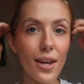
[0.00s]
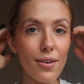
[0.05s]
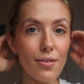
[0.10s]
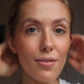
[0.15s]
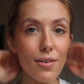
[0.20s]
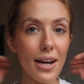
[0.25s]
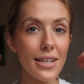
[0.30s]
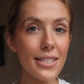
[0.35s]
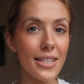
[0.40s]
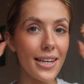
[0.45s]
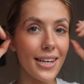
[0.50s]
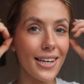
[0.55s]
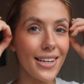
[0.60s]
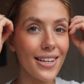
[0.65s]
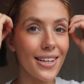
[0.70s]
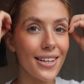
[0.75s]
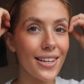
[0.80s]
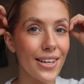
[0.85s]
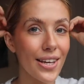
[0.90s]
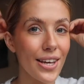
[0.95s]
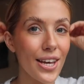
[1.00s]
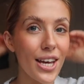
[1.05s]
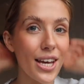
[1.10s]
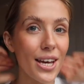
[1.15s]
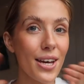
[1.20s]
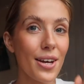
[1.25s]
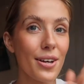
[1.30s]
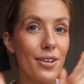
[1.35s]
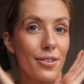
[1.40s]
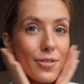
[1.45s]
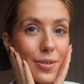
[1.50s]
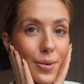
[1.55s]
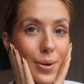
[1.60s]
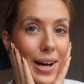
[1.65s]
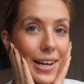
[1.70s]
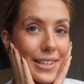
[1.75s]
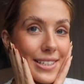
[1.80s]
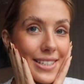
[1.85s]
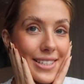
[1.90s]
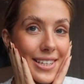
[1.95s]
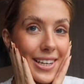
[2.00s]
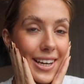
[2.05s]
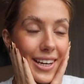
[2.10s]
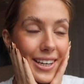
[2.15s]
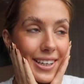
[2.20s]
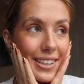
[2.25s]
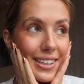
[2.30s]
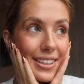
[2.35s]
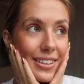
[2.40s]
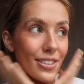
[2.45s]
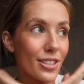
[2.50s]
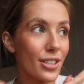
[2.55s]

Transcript: ready for editing.